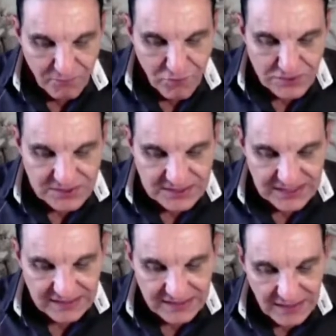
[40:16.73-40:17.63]
Verse
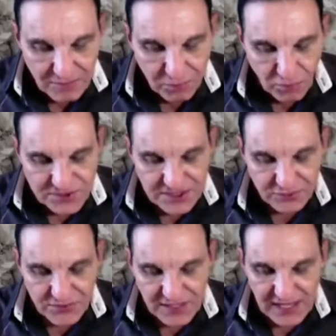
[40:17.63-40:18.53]
10 Paul
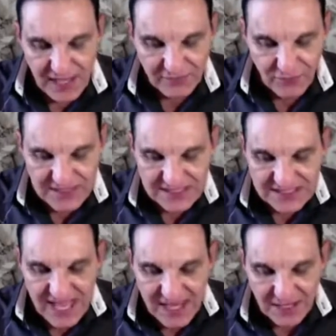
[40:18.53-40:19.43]
said with a loud voice,
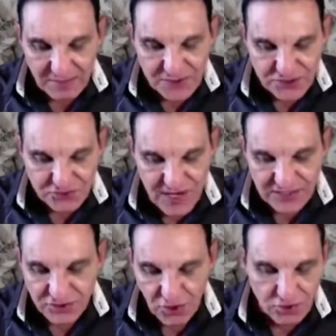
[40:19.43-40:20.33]
Stand up
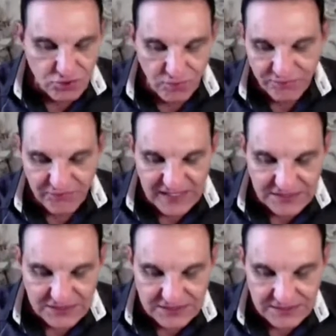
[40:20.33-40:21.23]
straight on your
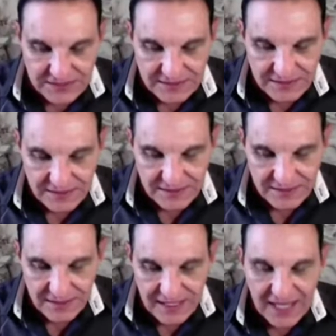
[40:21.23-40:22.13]
feet.
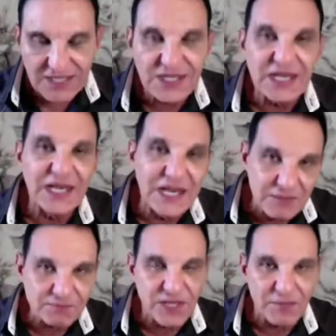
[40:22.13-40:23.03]
And he
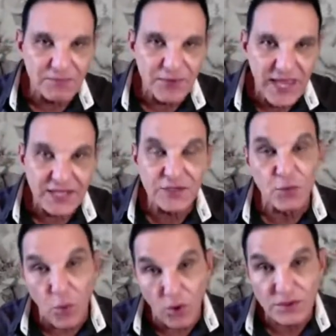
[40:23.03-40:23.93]
leaped up and he
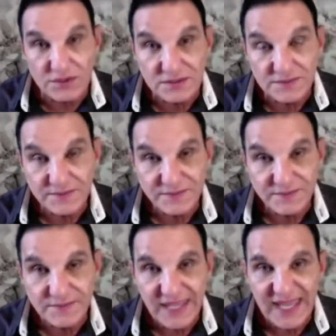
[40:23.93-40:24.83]
walked
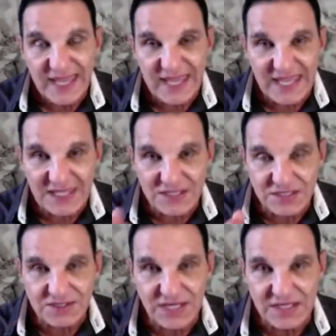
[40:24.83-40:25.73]

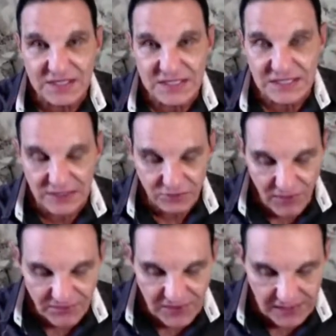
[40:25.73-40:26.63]
instantaneous healing
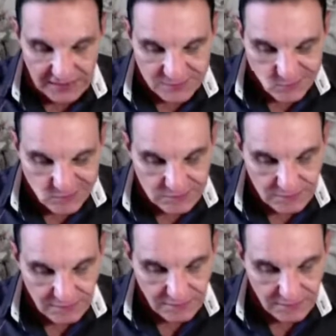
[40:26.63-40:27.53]
right there.
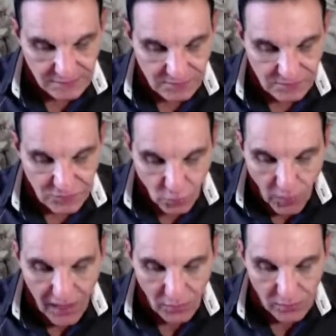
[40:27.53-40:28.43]

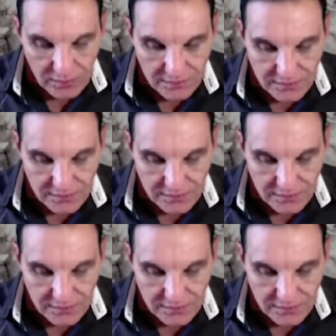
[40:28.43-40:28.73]
Wow.